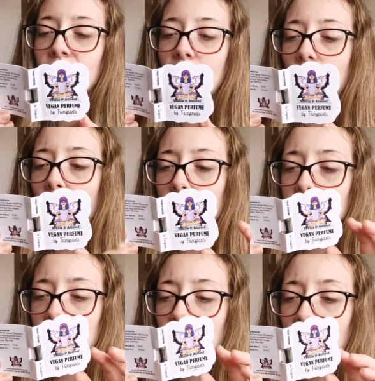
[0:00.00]
They're
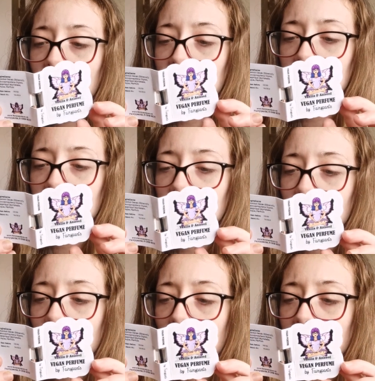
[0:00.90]
awesome fragrances
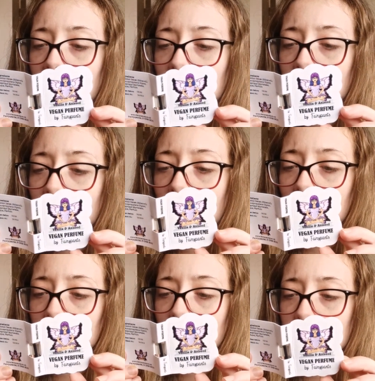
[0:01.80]
you can't get anywhere
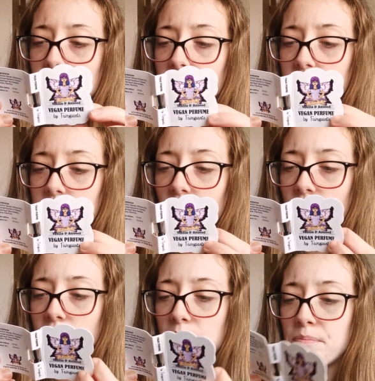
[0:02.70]
else, so treat
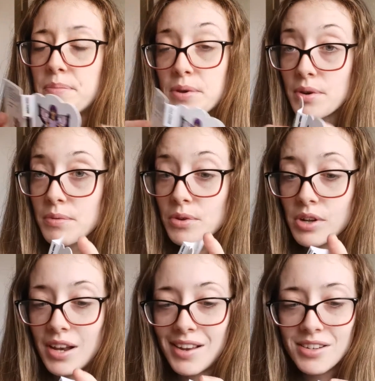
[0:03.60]
yourself and build up your
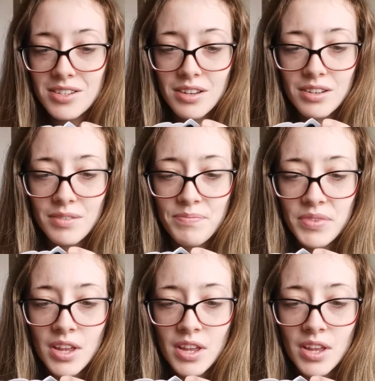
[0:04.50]
collection.